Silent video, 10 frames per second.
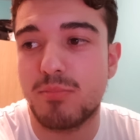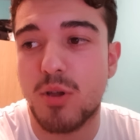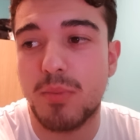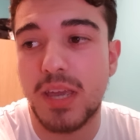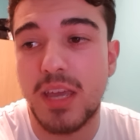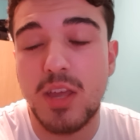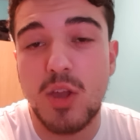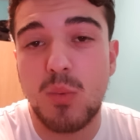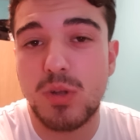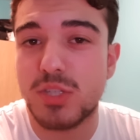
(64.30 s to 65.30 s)
probably
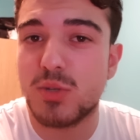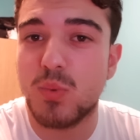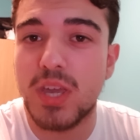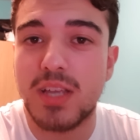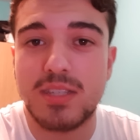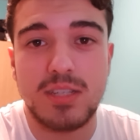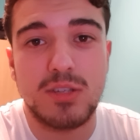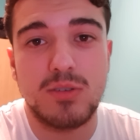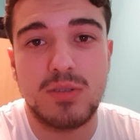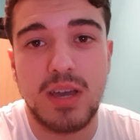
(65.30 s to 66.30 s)
once a week because I
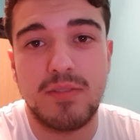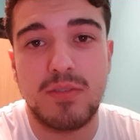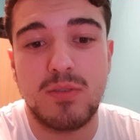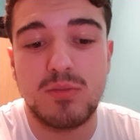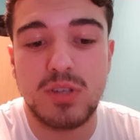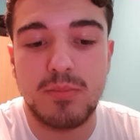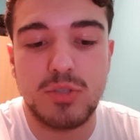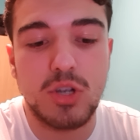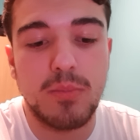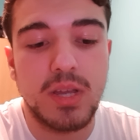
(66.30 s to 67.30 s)
do have a full-time
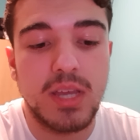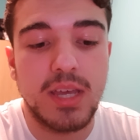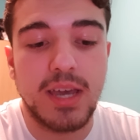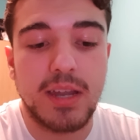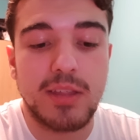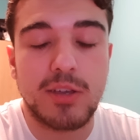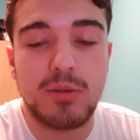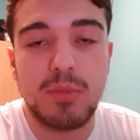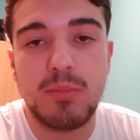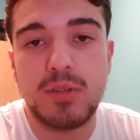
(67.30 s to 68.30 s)
job and other
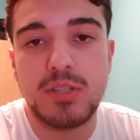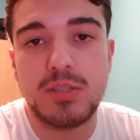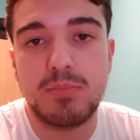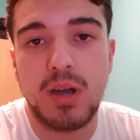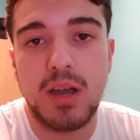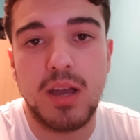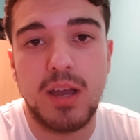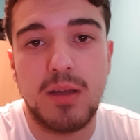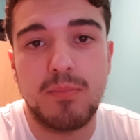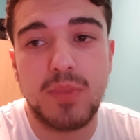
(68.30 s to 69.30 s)
commitments but
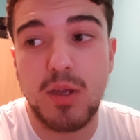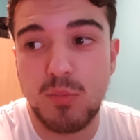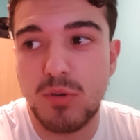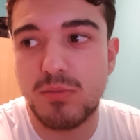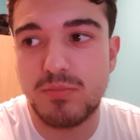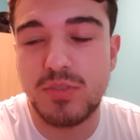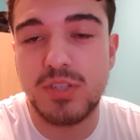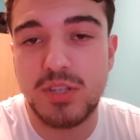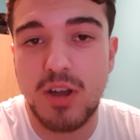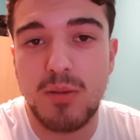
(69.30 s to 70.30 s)
um, I will
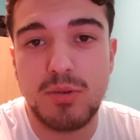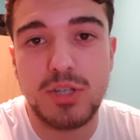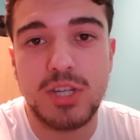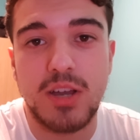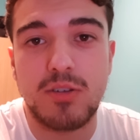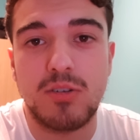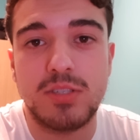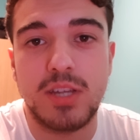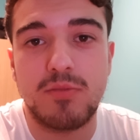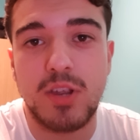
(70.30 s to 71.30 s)
start pushing out
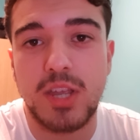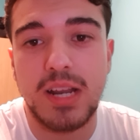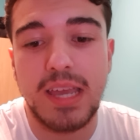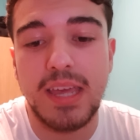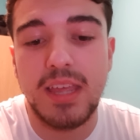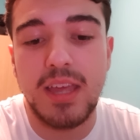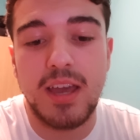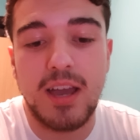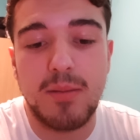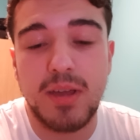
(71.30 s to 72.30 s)
content regularly
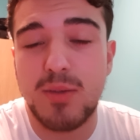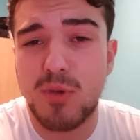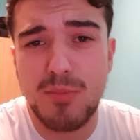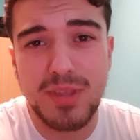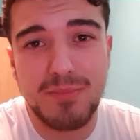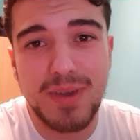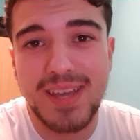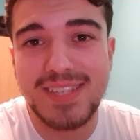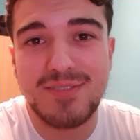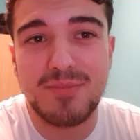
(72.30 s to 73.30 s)
um, and it won't be the
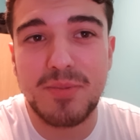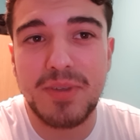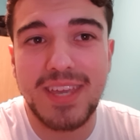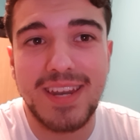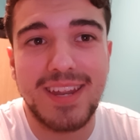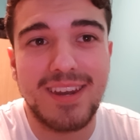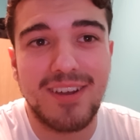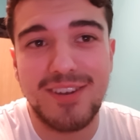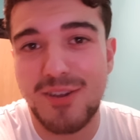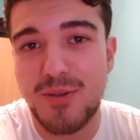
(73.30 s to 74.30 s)
best from the beginning,
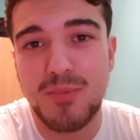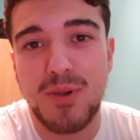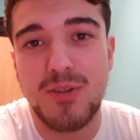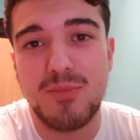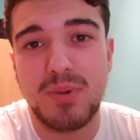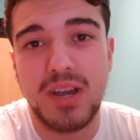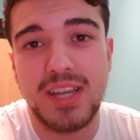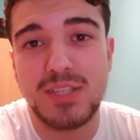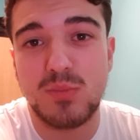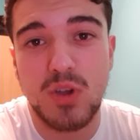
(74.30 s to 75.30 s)
I know it won't but
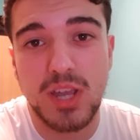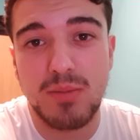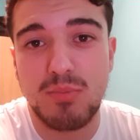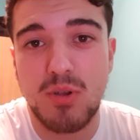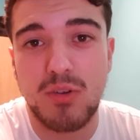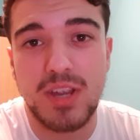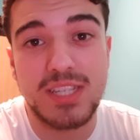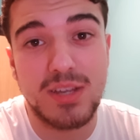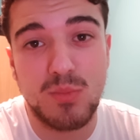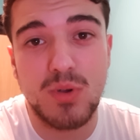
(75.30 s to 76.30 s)
it's a work in
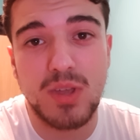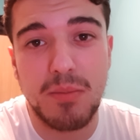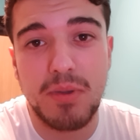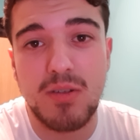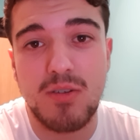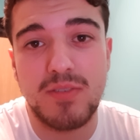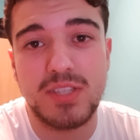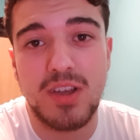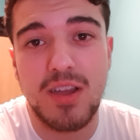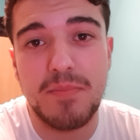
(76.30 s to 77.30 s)
progress and it will get better over
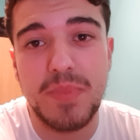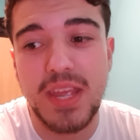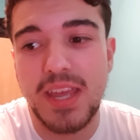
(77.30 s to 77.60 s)
time.